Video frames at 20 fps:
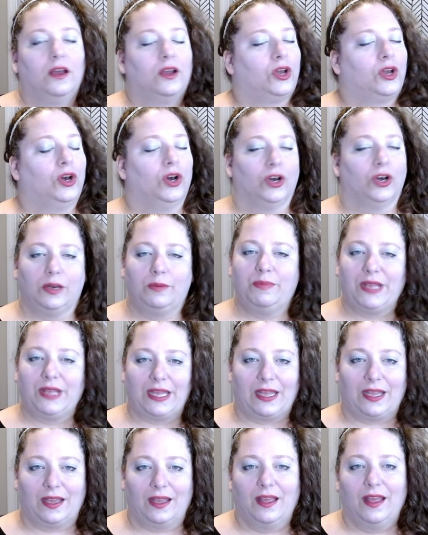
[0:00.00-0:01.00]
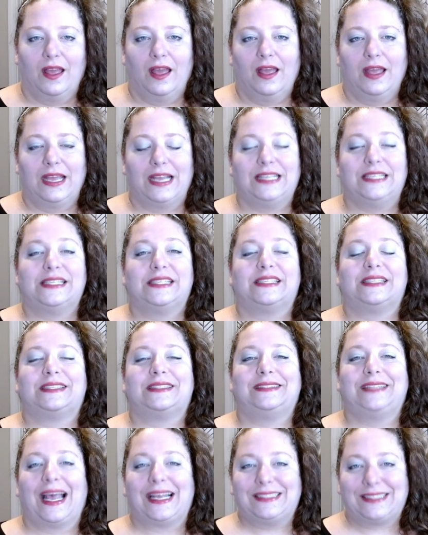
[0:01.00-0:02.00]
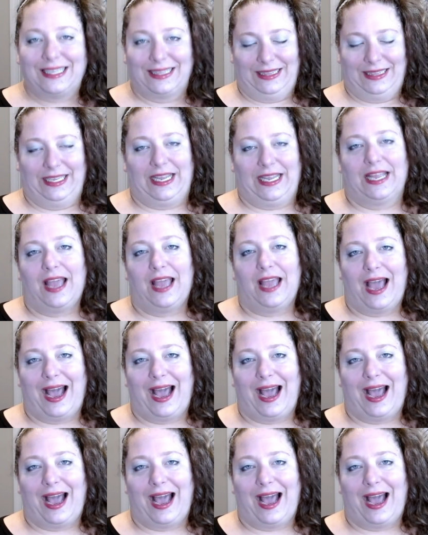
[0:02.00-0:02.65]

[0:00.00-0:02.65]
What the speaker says: could be incessantly